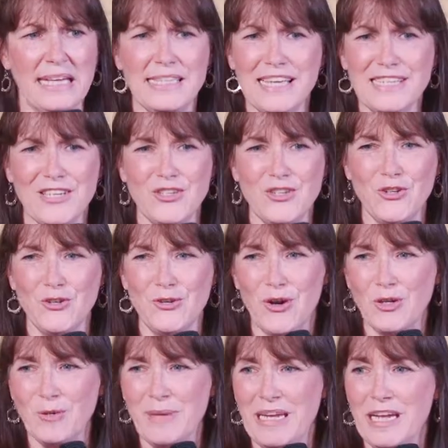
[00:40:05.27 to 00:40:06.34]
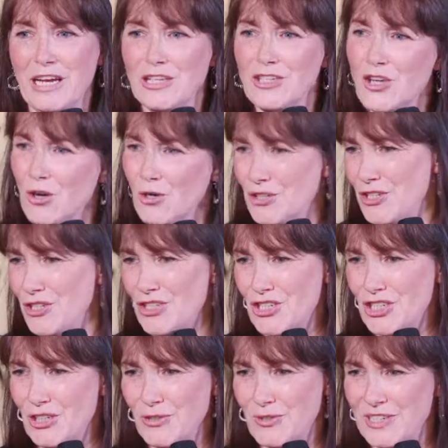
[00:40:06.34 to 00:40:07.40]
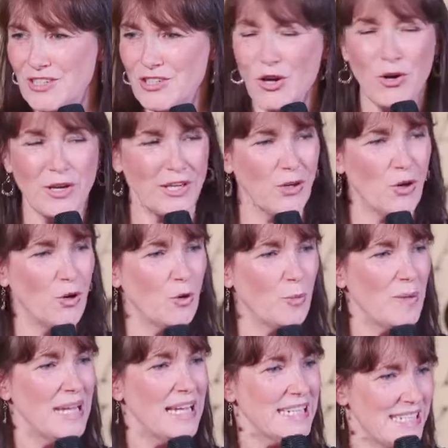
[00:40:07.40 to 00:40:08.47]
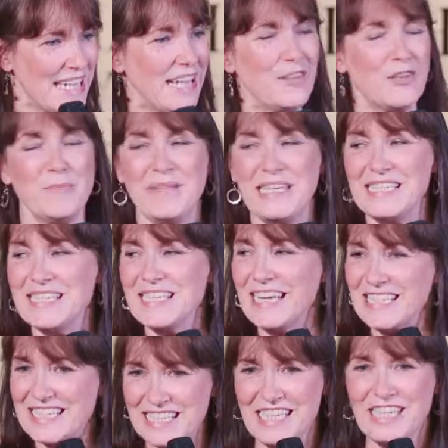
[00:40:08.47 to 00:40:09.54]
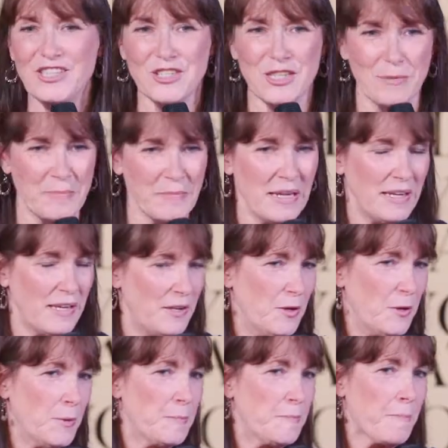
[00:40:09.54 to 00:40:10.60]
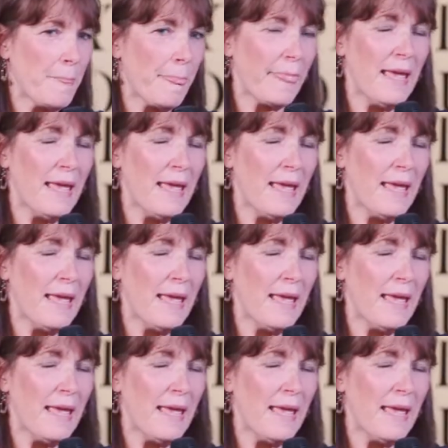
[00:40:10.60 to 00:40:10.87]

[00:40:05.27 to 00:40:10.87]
It says in Deuteronomy, talk to your children, talk at home, tell them these things, teach them, you know.